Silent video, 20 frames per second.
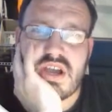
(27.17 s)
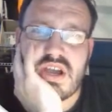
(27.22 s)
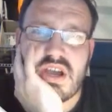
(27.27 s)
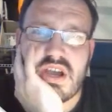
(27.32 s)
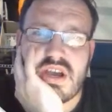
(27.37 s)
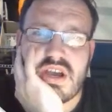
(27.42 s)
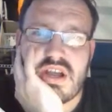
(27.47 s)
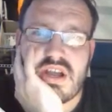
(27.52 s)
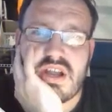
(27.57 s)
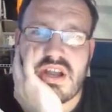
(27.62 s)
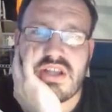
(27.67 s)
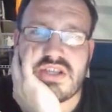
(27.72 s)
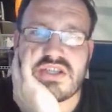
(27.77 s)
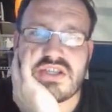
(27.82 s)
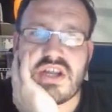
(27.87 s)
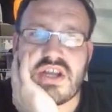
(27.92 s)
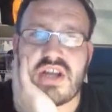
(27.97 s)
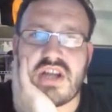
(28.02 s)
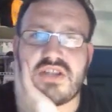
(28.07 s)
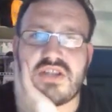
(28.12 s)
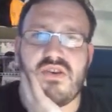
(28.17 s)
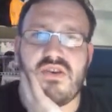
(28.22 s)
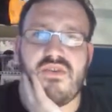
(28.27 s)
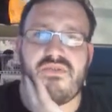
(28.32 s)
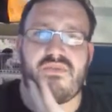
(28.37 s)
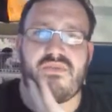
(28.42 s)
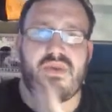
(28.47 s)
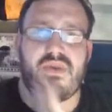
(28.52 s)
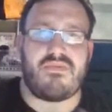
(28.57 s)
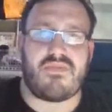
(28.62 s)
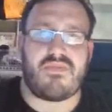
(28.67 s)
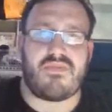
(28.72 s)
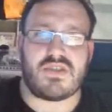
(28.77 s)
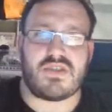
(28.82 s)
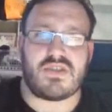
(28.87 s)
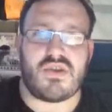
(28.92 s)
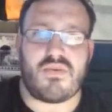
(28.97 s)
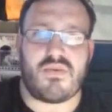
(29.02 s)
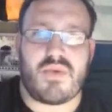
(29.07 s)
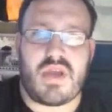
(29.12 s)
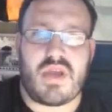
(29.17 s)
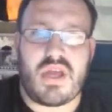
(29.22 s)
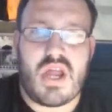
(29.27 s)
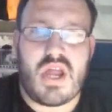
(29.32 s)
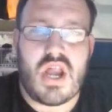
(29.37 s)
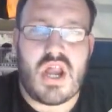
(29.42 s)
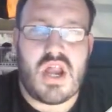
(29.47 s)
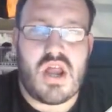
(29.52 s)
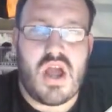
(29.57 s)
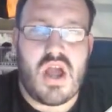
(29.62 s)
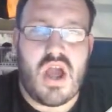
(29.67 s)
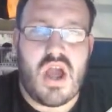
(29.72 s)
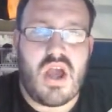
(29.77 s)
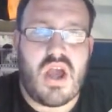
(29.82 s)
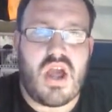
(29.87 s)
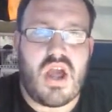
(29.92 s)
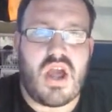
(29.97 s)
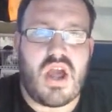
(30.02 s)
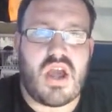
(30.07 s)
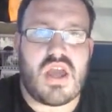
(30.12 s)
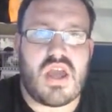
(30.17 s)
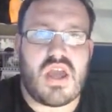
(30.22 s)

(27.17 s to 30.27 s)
uh, start off with, so we're uh,